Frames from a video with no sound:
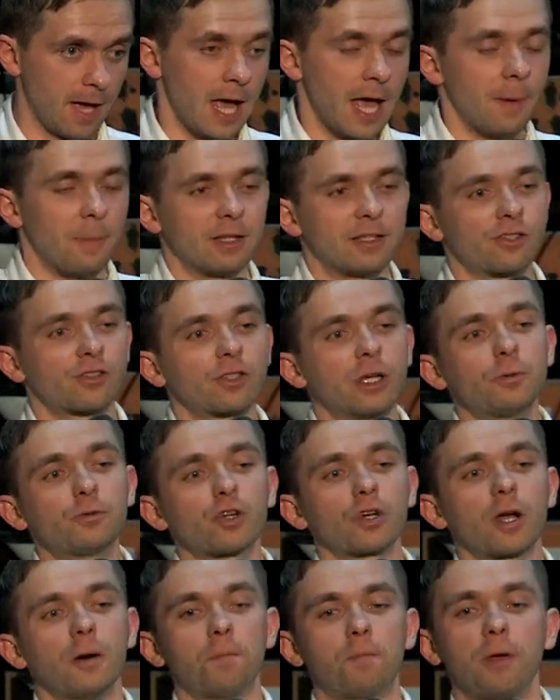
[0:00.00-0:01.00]
But the scripture
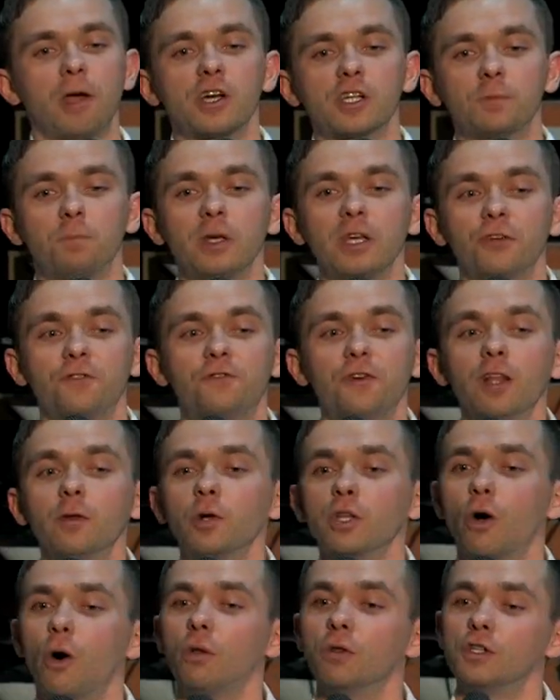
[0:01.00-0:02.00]
compares being filled
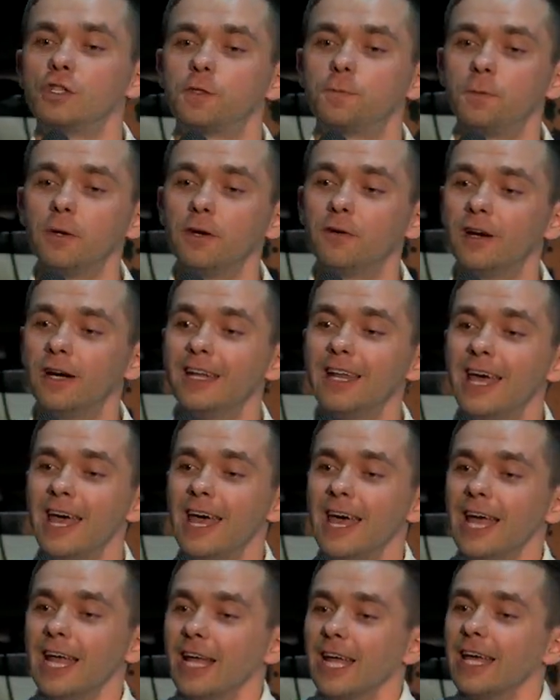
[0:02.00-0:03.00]
with Holy Spirit
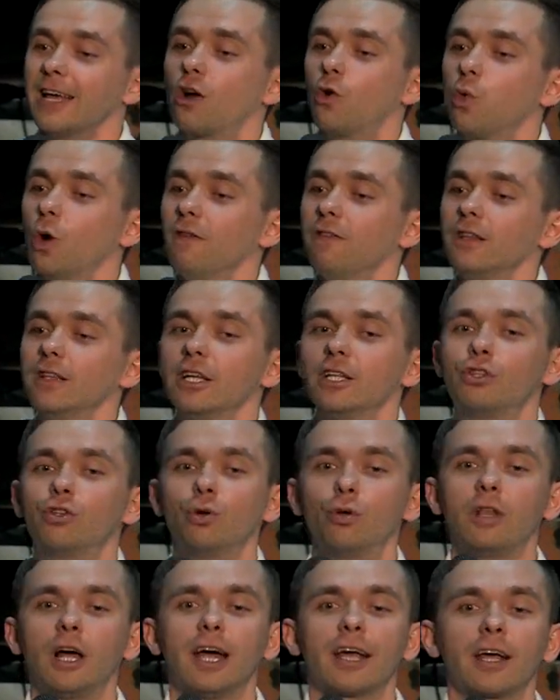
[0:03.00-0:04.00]
equivalent to
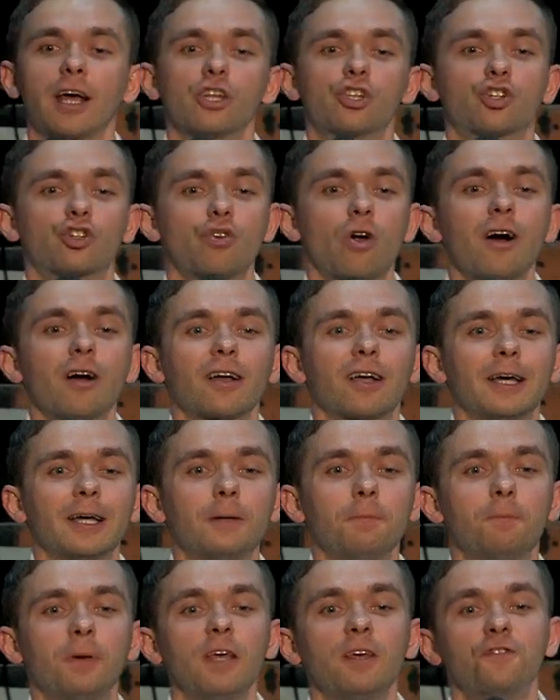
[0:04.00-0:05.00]
like a
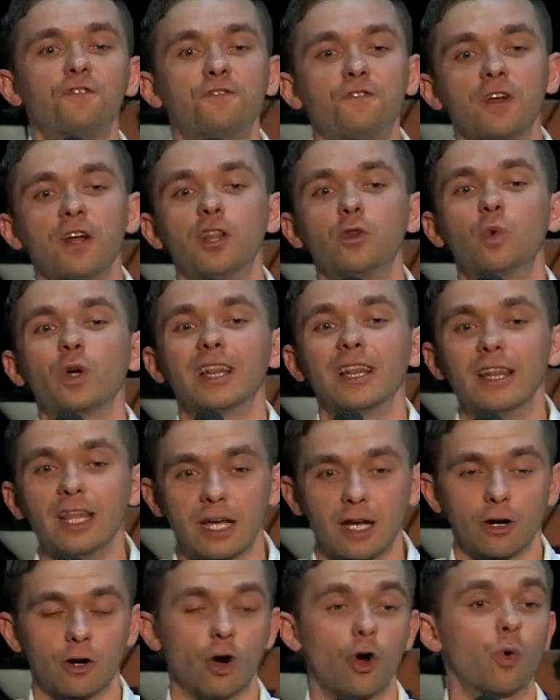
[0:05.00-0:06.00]
drunken being filled with
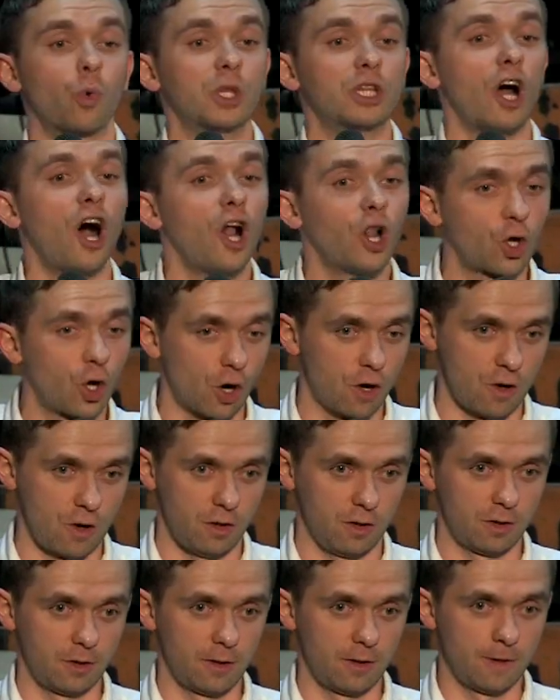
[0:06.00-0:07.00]
liquor or with
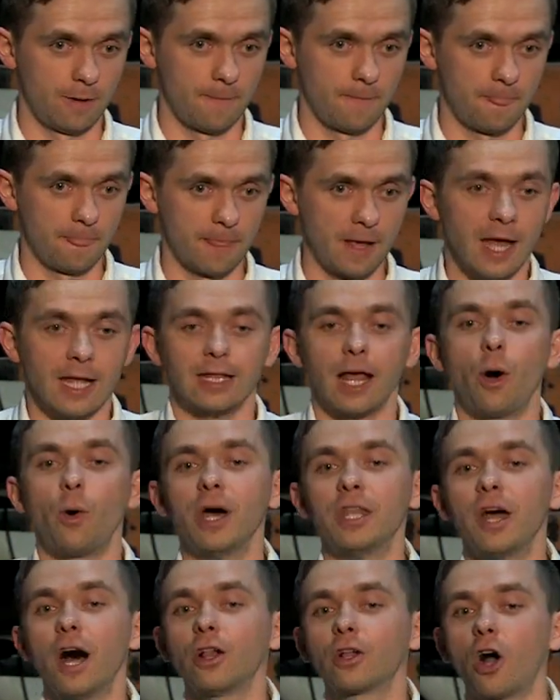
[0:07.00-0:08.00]
alcohol. Now,
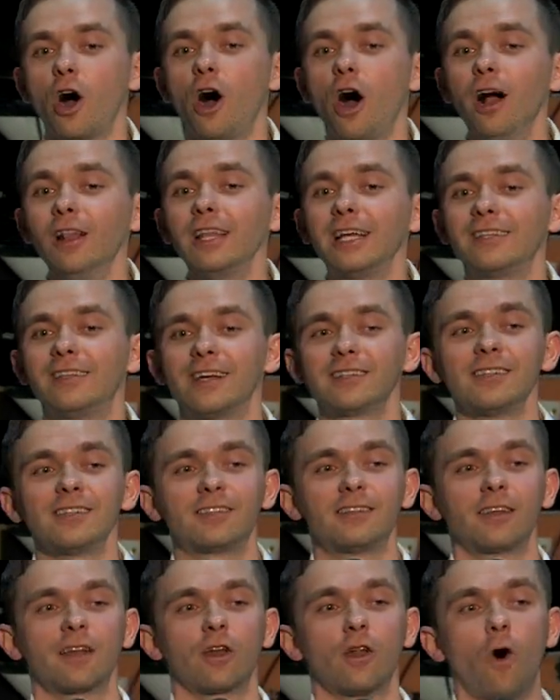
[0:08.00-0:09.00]
an alcoholic doesn't
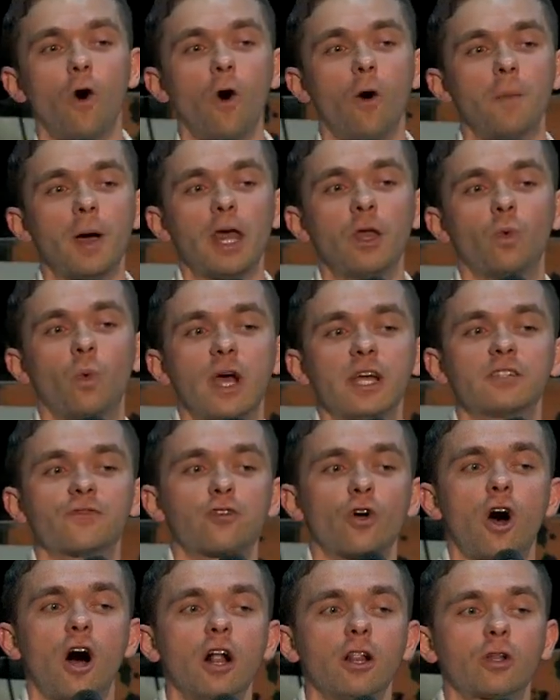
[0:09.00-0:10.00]
sit at home and wait
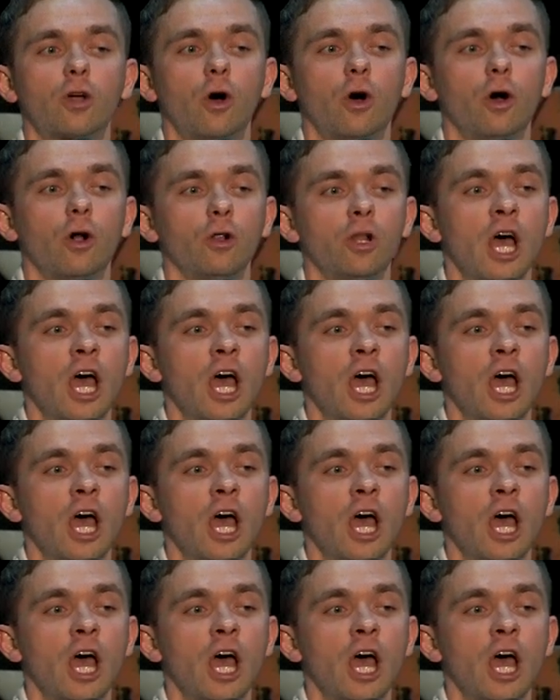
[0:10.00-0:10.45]
for alcohol